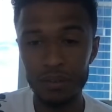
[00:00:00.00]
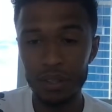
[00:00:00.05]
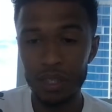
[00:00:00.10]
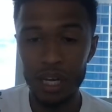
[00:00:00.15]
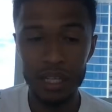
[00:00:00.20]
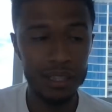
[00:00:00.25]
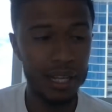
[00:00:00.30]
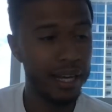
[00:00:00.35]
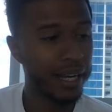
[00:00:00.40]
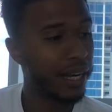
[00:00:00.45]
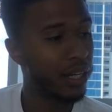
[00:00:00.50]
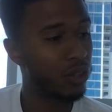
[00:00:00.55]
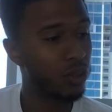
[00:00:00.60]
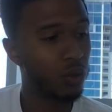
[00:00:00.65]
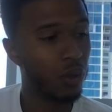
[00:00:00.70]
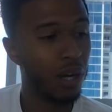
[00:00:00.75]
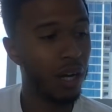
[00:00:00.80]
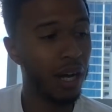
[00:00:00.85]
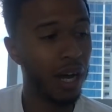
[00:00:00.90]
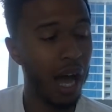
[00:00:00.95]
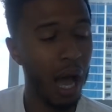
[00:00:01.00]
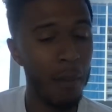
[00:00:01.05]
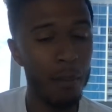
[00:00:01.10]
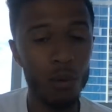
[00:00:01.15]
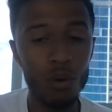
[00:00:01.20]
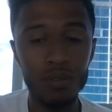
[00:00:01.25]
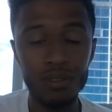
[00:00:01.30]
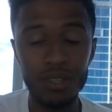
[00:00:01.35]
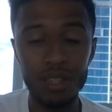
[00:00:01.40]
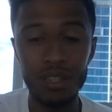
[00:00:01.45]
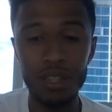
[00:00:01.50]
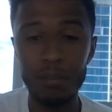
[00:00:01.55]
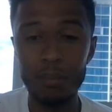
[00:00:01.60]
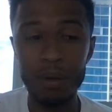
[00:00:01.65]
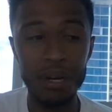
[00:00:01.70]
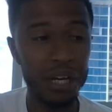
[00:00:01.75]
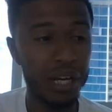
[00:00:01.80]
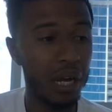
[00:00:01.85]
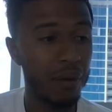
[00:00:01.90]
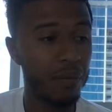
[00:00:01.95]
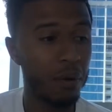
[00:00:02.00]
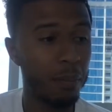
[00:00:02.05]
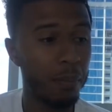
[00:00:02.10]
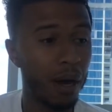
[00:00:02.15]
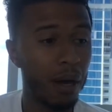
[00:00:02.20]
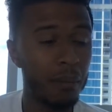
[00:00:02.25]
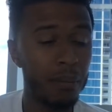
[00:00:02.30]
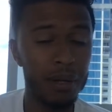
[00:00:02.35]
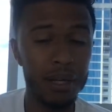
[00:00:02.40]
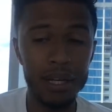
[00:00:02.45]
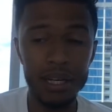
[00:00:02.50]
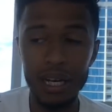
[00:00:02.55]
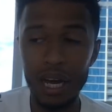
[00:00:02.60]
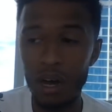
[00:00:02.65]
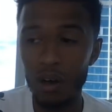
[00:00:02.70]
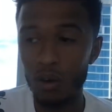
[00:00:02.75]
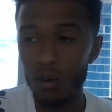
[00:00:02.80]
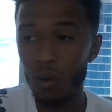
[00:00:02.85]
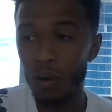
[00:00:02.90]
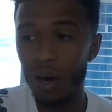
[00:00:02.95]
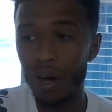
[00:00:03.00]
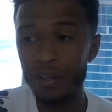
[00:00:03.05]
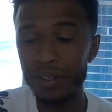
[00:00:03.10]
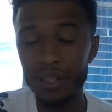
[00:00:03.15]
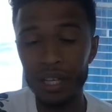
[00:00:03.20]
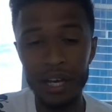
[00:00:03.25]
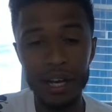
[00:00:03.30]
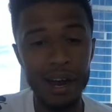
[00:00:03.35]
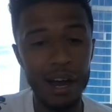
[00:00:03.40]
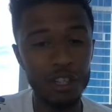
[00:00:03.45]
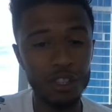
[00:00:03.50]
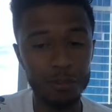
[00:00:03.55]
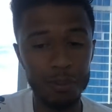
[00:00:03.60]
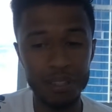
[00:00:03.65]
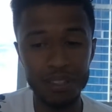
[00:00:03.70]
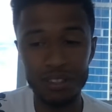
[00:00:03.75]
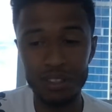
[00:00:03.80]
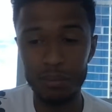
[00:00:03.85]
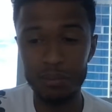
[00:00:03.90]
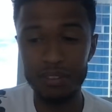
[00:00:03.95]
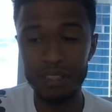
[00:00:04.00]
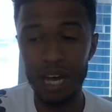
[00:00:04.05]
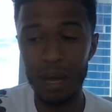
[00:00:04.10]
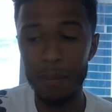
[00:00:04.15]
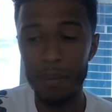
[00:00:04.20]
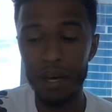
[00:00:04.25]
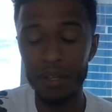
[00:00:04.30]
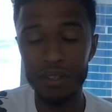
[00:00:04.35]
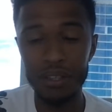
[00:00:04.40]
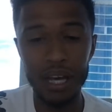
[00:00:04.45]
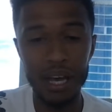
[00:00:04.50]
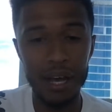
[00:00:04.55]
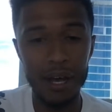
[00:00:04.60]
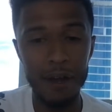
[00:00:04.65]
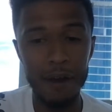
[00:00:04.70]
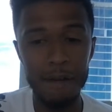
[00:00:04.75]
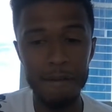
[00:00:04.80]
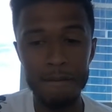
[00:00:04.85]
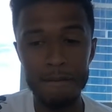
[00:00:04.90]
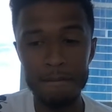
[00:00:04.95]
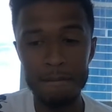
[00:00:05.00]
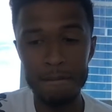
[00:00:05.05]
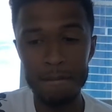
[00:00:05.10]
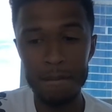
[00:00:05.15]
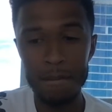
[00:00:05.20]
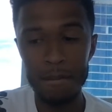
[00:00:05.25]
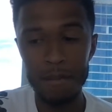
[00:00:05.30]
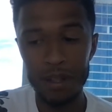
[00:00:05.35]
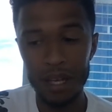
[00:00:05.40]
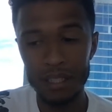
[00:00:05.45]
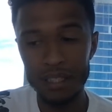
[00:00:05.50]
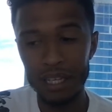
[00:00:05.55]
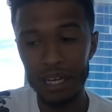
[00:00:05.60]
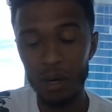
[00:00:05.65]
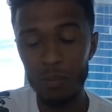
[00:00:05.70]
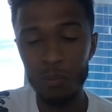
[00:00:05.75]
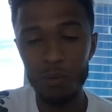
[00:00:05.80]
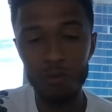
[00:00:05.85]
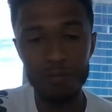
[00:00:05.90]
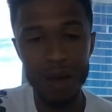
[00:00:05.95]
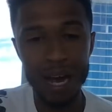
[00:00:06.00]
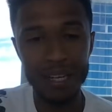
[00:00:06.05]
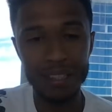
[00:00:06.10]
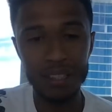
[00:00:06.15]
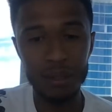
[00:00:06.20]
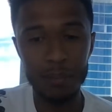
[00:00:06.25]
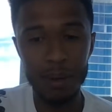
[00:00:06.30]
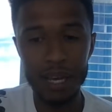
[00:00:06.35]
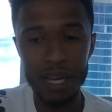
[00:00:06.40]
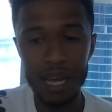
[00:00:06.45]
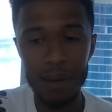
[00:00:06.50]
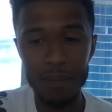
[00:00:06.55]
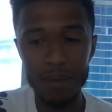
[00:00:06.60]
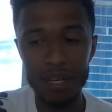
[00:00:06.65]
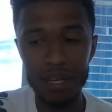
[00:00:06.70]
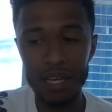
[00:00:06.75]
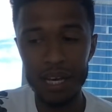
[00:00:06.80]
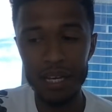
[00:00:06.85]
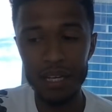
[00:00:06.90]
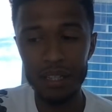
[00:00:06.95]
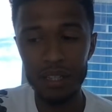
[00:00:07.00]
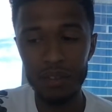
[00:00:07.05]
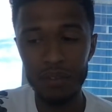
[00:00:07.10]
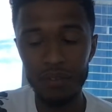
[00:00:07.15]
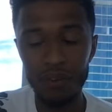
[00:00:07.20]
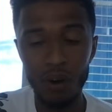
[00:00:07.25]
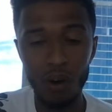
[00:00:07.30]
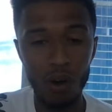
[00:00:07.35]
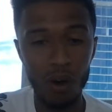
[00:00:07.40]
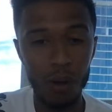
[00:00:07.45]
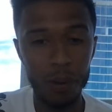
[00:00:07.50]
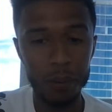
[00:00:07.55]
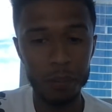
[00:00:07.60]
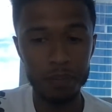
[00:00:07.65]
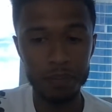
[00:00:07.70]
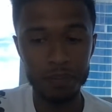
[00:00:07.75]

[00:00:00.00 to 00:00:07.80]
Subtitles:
And then guess what? I moved to the Dominican Republic. I'll go out there. I'll spend some time out there. And then I'll move back to Miami again in the fall.